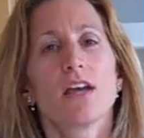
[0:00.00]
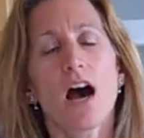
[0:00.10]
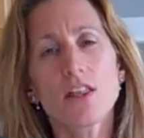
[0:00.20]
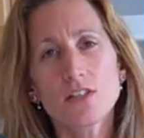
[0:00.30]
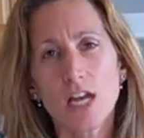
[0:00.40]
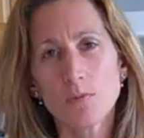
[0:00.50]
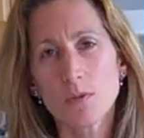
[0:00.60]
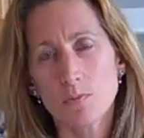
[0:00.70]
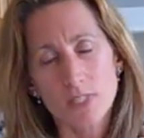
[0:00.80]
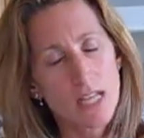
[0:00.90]
The other
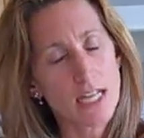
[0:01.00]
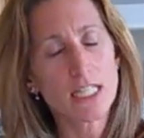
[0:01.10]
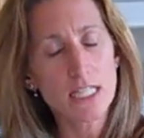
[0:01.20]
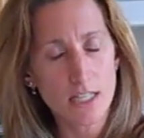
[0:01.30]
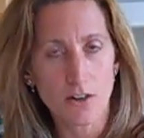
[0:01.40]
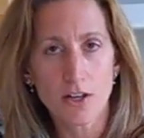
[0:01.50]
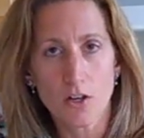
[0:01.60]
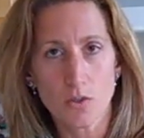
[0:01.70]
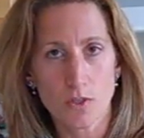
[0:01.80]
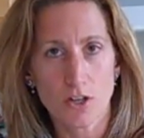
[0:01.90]
types, besides
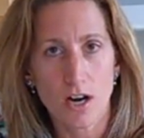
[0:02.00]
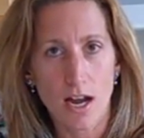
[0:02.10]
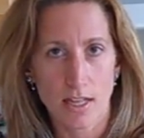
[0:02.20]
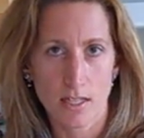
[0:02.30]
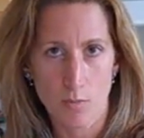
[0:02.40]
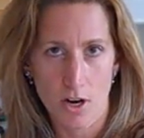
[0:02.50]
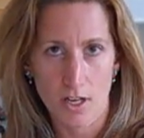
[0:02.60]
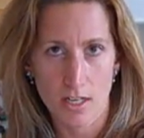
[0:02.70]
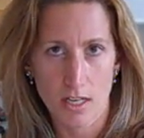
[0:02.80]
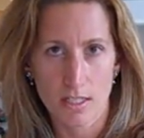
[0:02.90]
cereals, which are highly
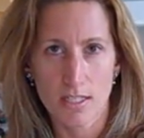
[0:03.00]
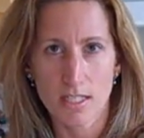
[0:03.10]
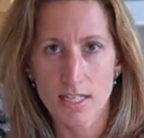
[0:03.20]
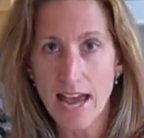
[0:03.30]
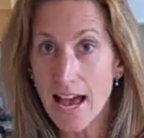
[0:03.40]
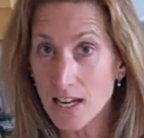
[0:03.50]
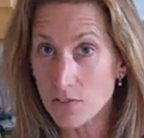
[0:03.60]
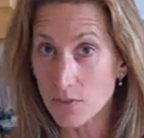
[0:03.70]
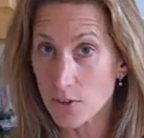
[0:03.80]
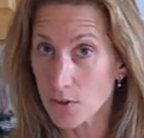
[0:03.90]
marketed, snack
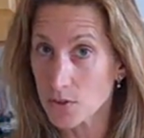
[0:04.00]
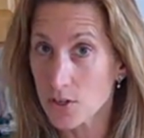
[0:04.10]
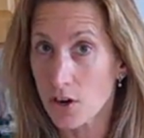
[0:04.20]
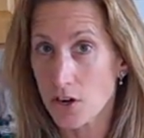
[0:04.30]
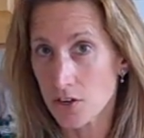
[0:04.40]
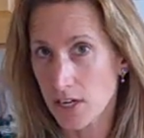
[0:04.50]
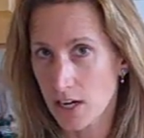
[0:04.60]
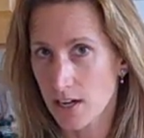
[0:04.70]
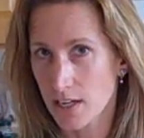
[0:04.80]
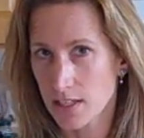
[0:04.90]
foods are an
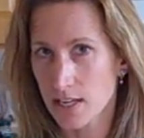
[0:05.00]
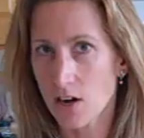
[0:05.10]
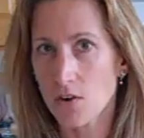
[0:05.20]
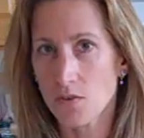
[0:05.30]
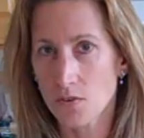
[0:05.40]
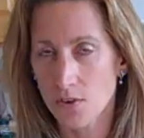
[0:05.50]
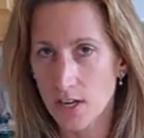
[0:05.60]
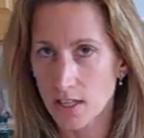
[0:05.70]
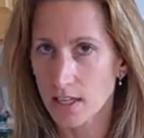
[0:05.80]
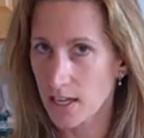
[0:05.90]
area that are
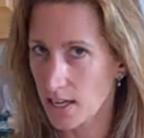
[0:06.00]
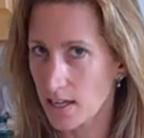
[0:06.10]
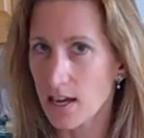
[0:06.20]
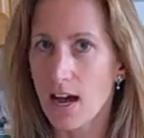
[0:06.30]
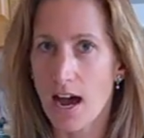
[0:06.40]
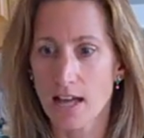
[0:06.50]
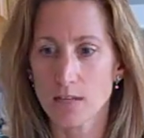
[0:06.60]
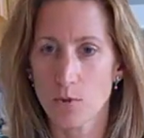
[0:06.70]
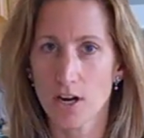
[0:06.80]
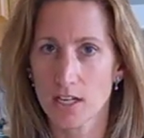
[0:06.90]
really
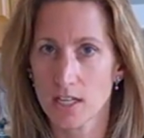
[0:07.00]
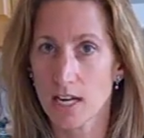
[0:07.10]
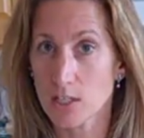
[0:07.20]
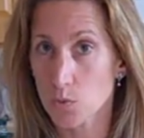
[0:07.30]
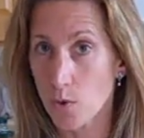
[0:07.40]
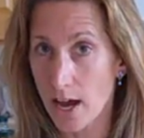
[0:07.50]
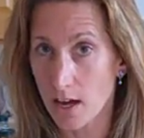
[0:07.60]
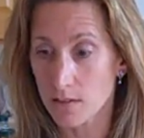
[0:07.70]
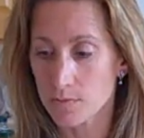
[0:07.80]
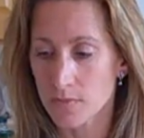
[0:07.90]
highly marketed as
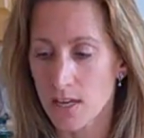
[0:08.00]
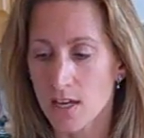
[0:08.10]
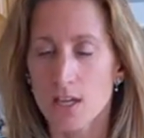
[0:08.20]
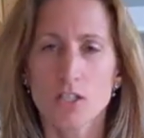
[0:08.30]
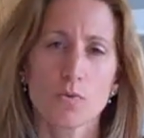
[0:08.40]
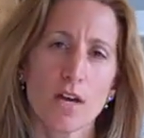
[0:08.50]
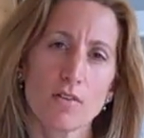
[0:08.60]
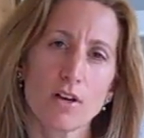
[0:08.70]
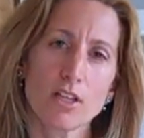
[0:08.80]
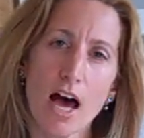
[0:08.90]
well. So we
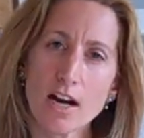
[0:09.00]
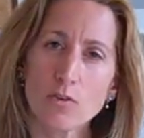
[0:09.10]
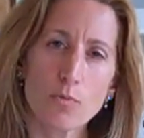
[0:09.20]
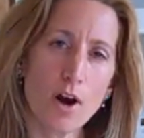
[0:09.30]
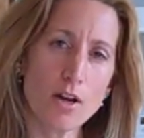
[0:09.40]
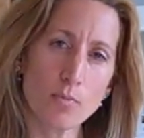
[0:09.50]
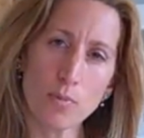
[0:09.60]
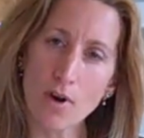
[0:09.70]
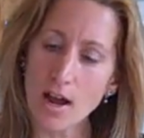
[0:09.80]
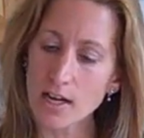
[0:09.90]
have a lot
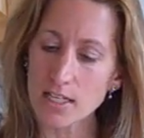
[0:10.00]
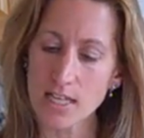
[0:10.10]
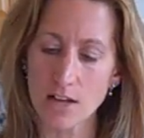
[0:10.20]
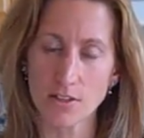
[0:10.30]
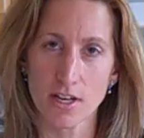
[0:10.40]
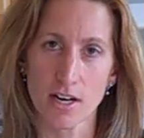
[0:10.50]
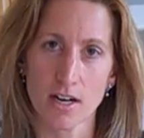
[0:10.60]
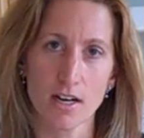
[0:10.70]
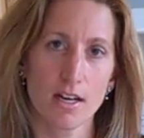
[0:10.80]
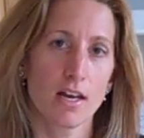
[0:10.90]
of products out
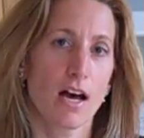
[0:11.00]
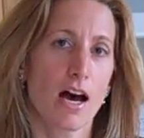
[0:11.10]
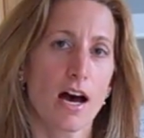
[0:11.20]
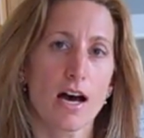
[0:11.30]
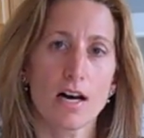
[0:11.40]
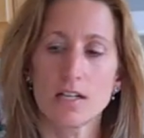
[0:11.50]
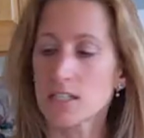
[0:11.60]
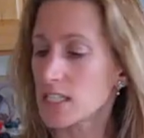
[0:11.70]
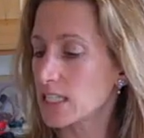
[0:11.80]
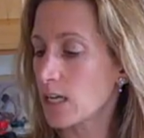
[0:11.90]
there
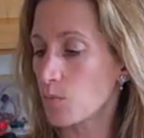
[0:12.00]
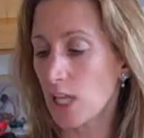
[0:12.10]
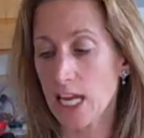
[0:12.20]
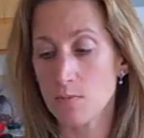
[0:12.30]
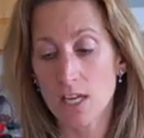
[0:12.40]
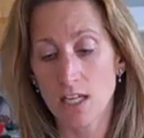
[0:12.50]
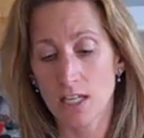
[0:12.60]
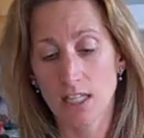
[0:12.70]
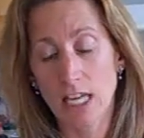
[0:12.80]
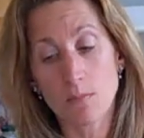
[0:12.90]

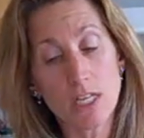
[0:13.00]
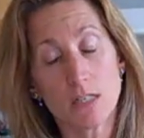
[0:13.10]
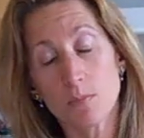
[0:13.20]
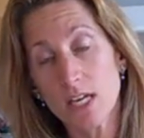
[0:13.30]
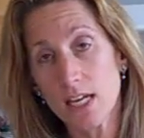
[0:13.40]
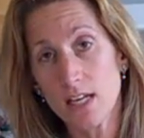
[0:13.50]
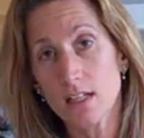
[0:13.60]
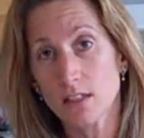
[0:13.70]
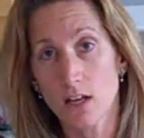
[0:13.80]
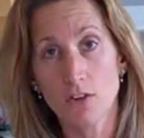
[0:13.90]
claiming to
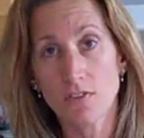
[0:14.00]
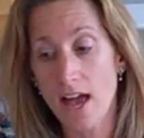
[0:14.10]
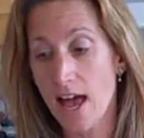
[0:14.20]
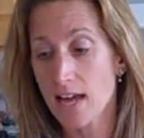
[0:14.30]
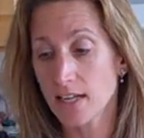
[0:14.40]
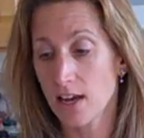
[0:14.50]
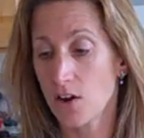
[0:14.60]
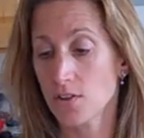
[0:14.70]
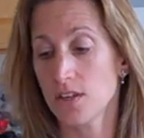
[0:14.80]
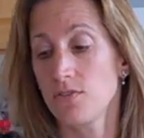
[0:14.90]
be low fat and
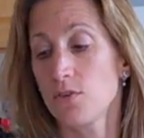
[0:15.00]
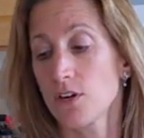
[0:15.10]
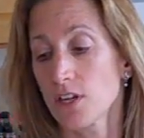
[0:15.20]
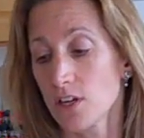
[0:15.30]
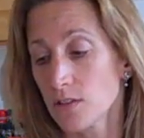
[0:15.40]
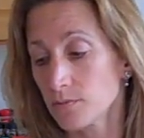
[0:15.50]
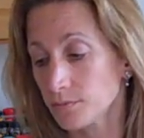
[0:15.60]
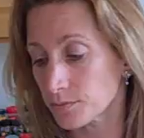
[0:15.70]
healthy for you.